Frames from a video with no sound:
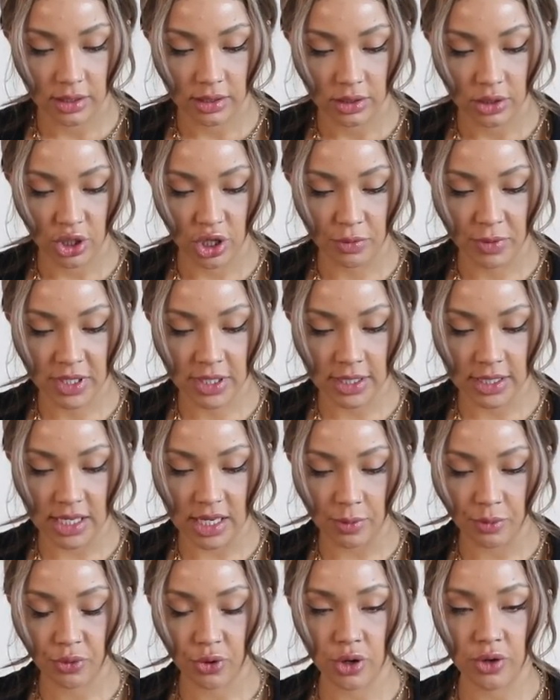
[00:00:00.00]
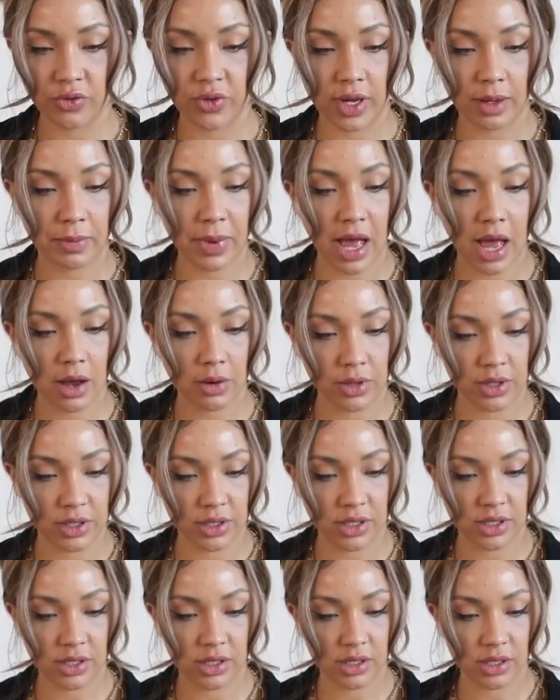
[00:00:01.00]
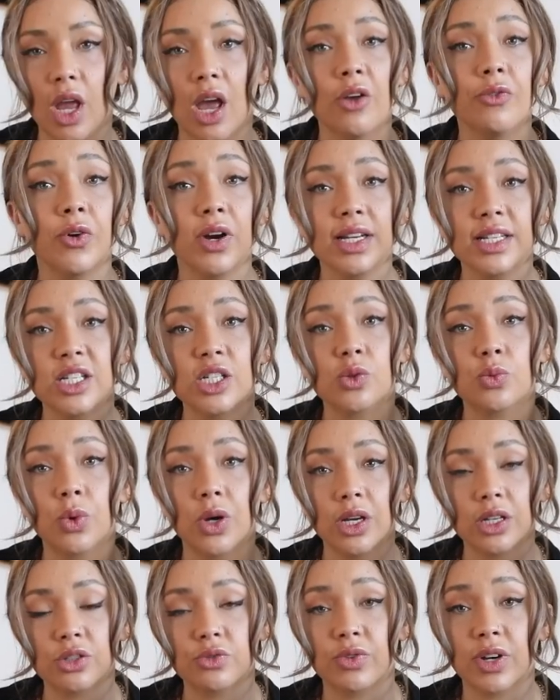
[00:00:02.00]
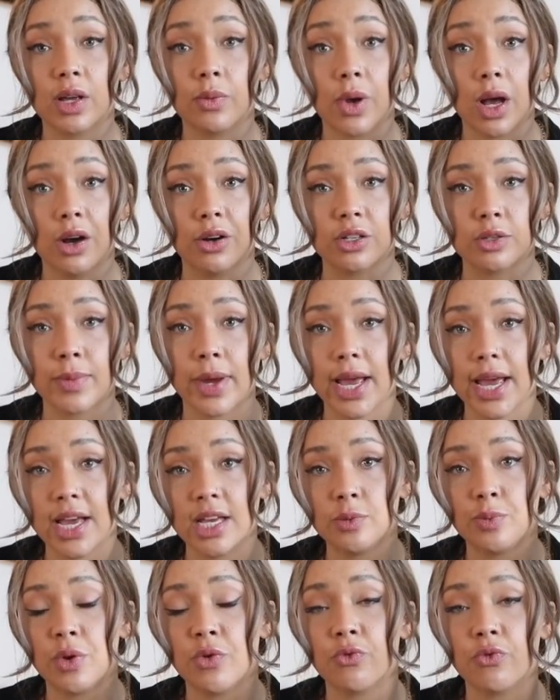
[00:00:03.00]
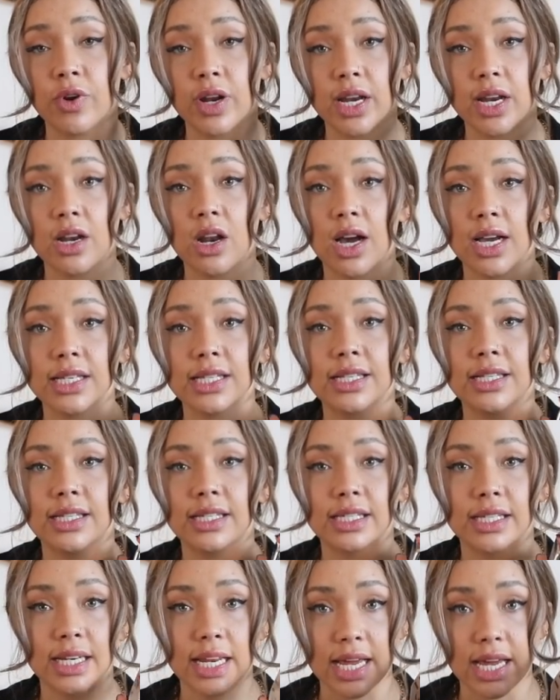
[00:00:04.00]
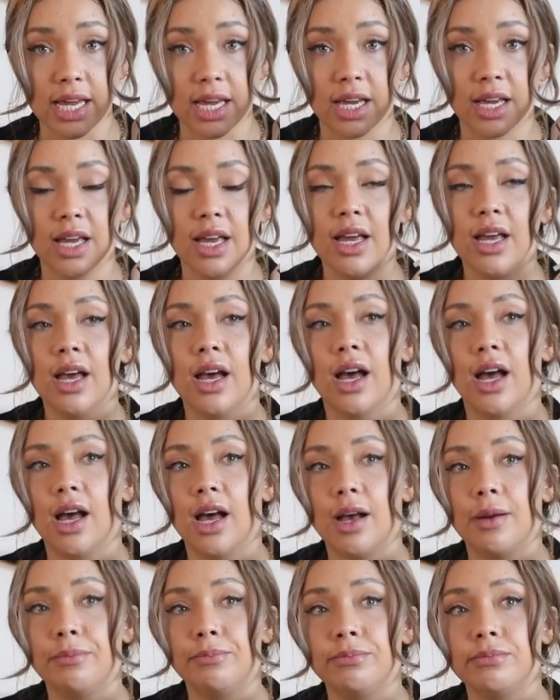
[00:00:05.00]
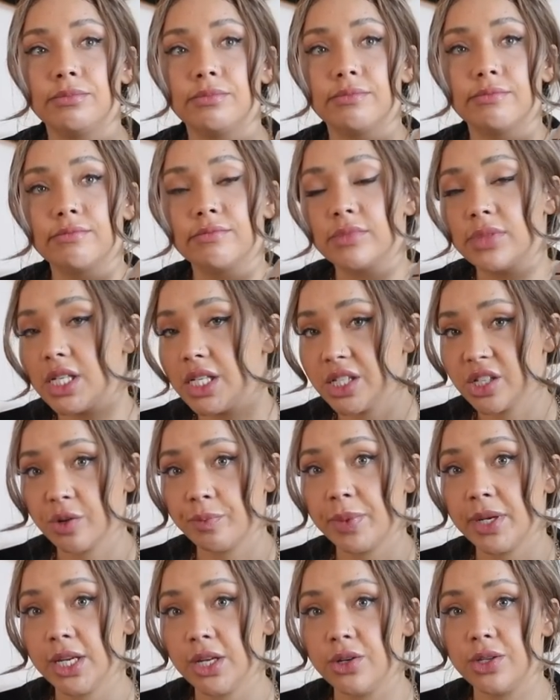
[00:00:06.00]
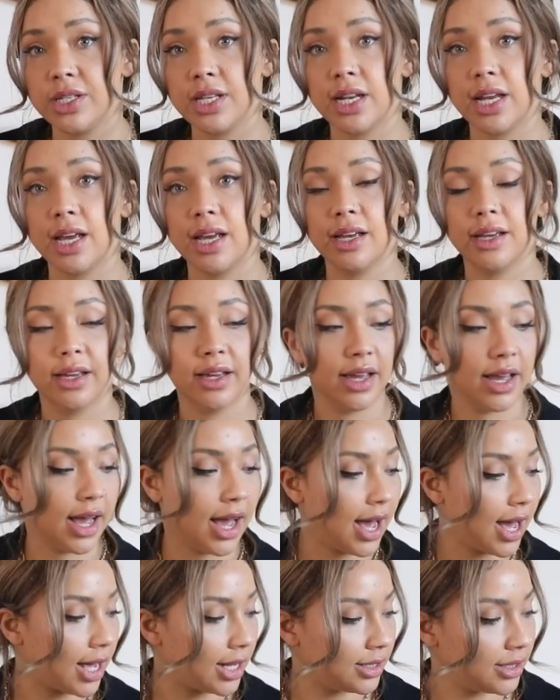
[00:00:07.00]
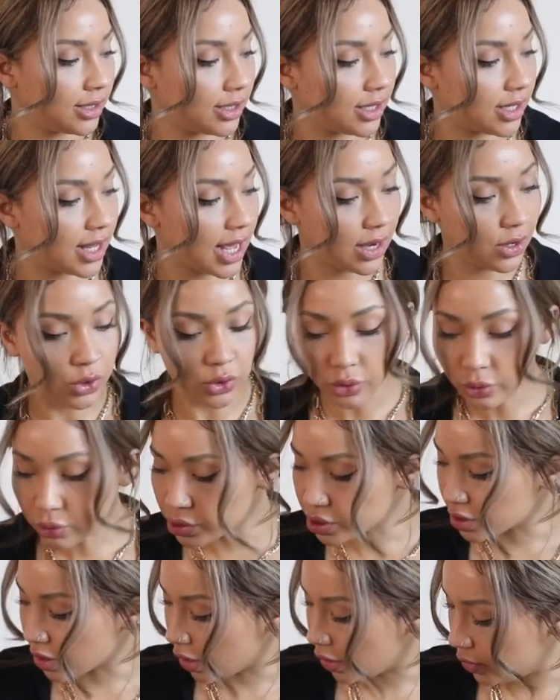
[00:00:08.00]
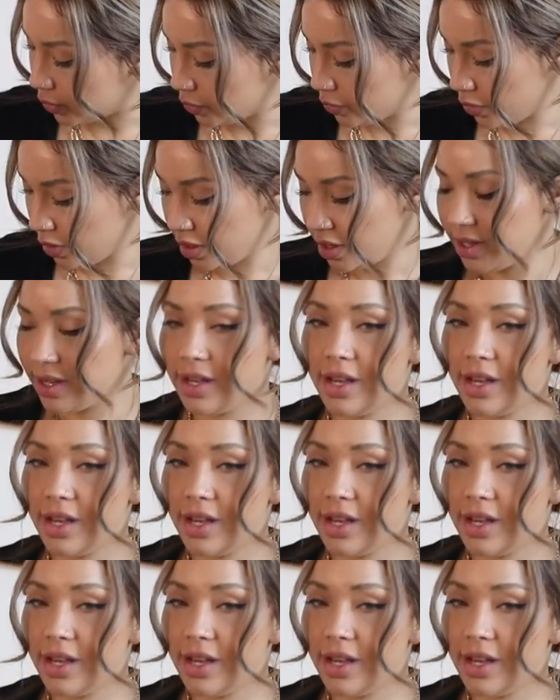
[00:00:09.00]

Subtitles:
humidity proofing powers. I find it's worked really well because my hair has been really nice and sleek since I've been using it. And then also